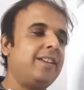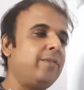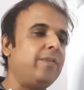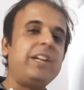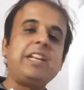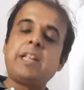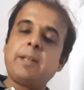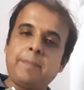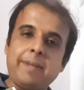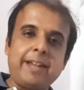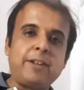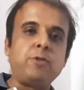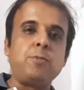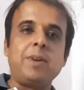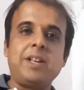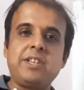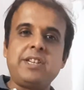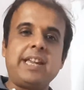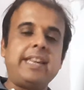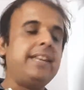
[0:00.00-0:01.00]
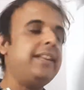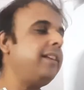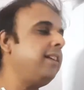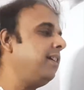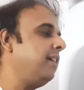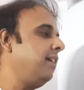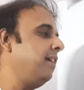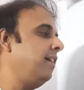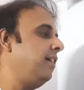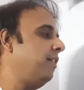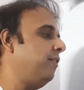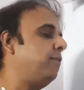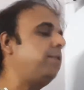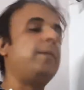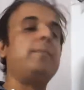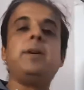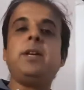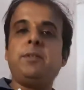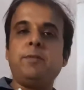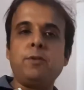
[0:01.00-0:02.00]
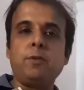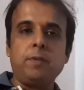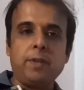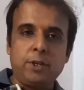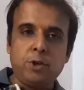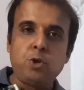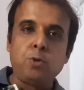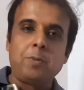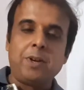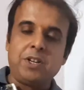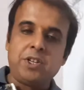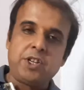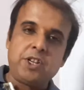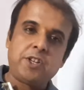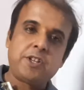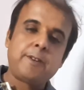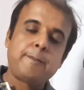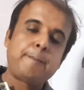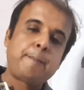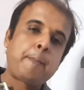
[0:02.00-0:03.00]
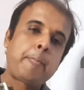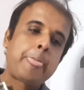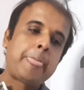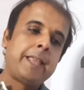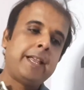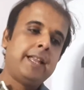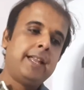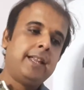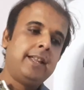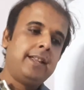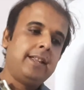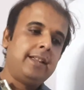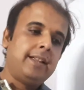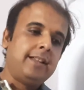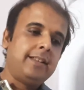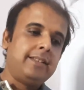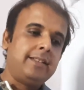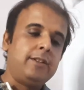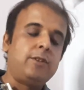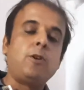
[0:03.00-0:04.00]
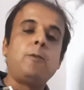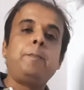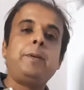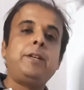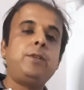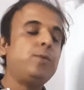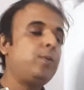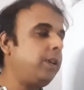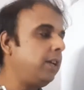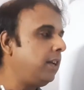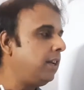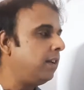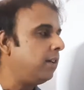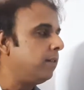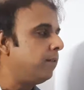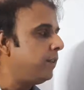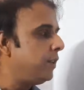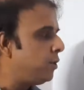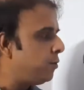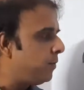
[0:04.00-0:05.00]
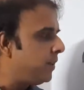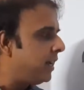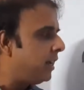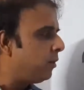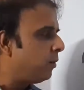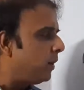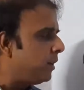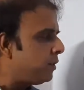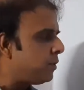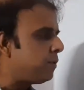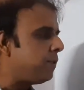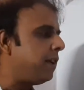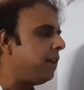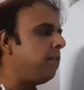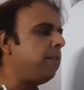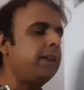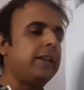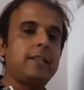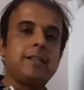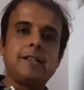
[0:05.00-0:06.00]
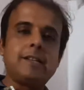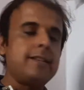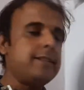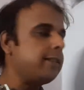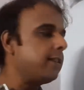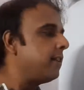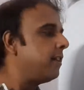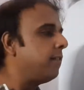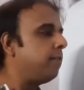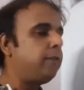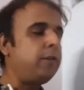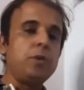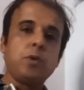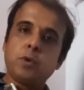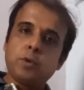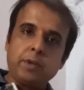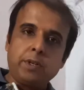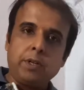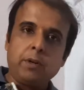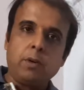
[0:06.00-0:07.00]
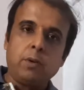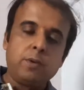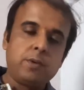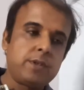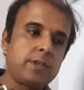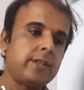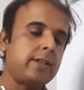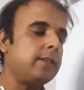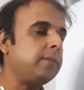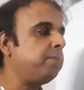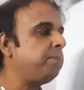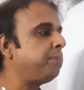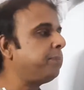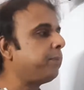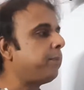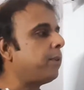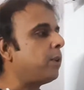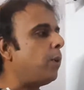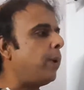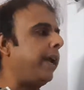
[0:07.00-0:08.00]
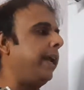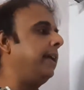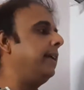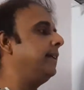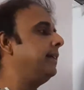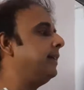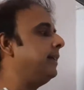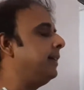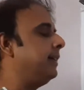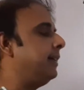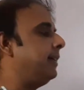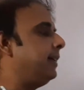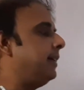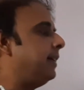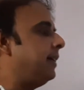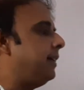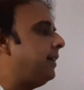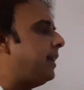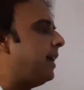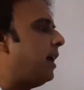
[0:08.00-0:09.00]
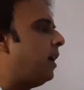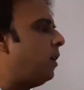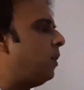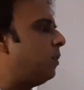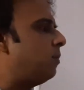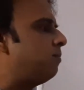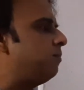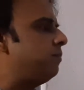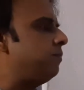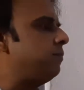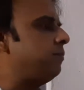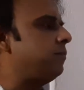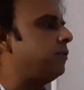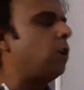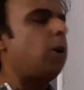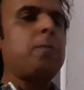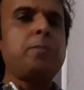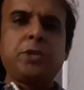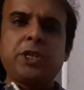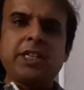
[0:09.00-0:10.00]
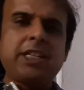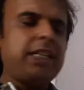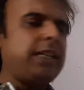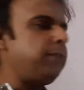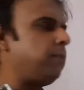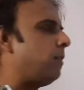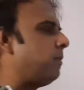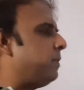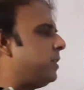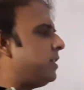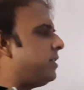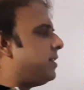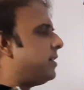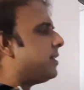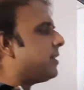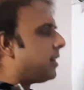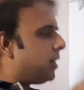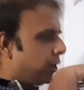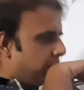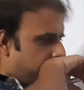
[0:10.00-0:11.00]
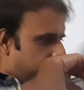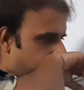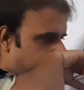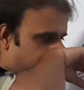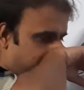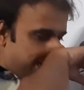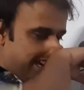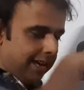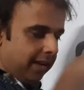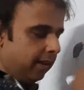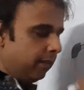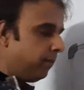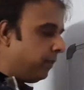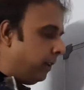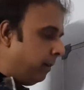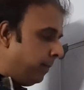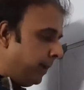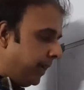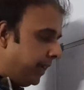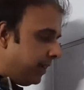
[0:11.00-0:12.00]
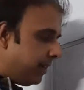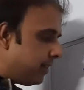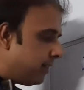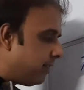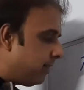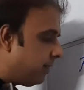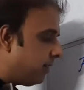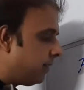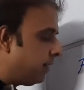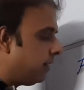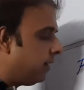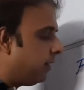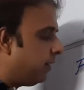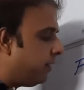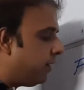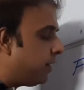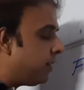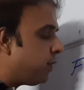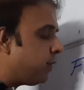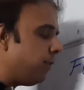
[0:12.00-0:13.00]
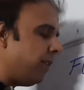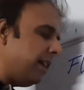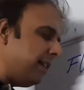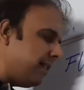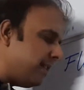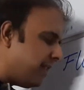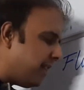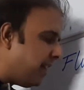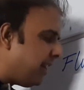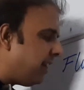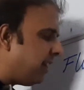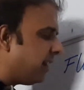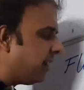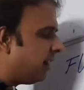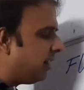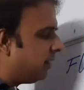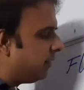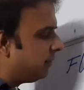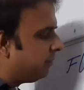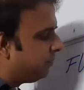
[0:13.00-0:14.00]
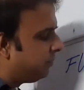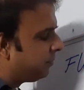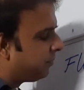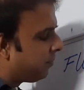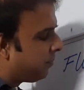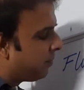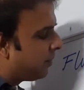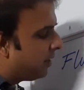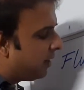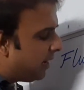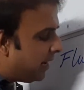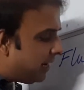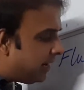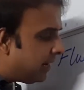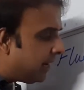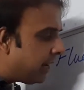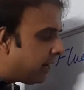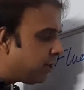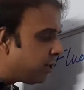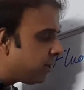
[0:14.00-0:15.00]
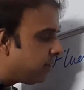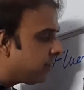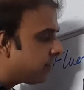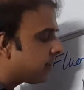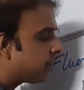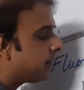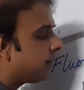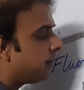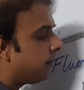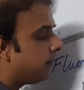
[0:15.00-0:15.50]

welcome back to my channel Pharma-info with Shubhashish. The topic today which we are going to deal with is fluoroquinolones. Okay. Now, the objective of this discussion will be first we'll see indications,